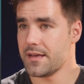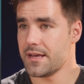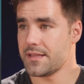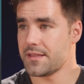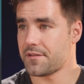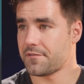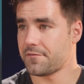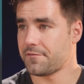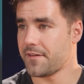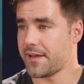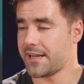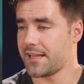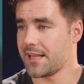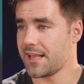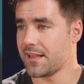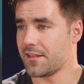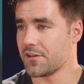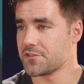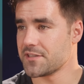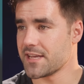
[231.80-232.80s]
And then
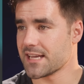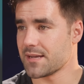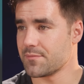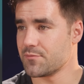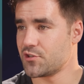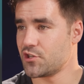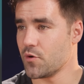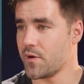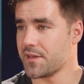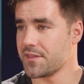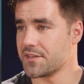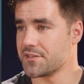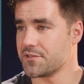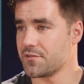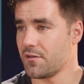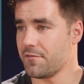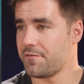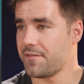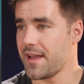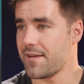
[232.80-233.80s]
finally, it looks like I'm showing this
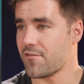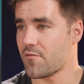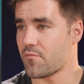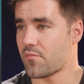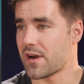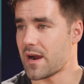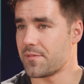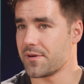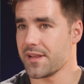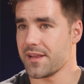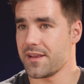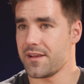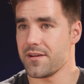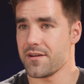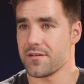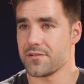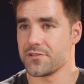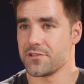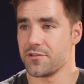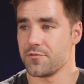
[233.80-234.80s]
little favorite property
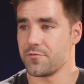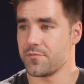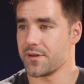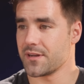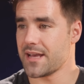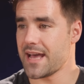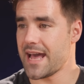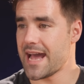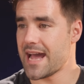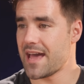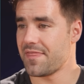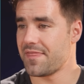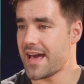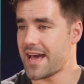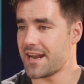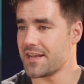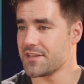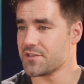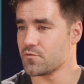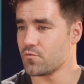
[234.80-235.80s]
here. So we're gonna add
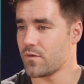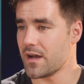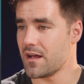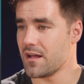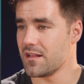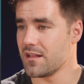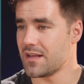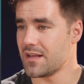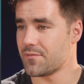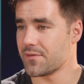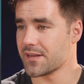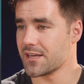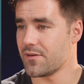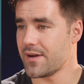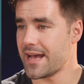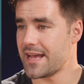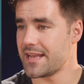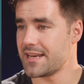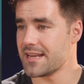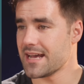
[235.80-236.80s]
that as well, and we're gonna go
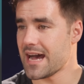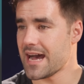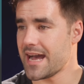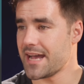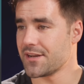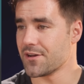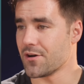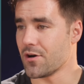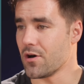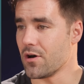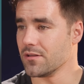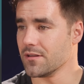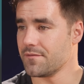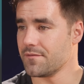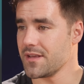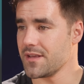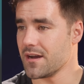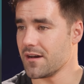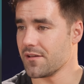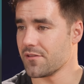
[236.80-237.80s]
ahead and hide all
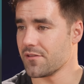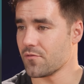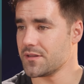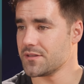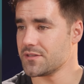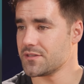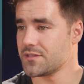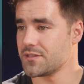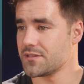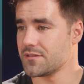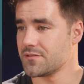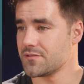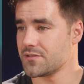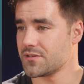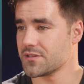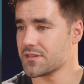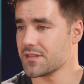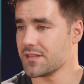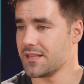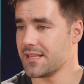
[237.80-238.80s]
of the other ones. So
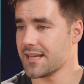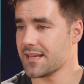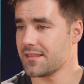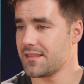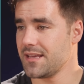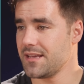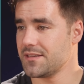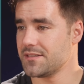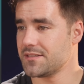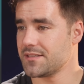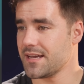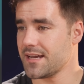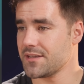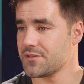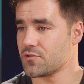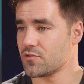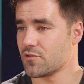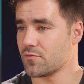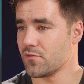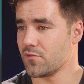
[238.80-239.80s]
just click these
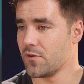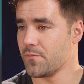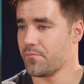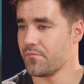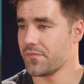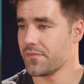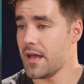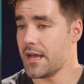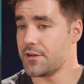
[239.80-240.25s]
as normal.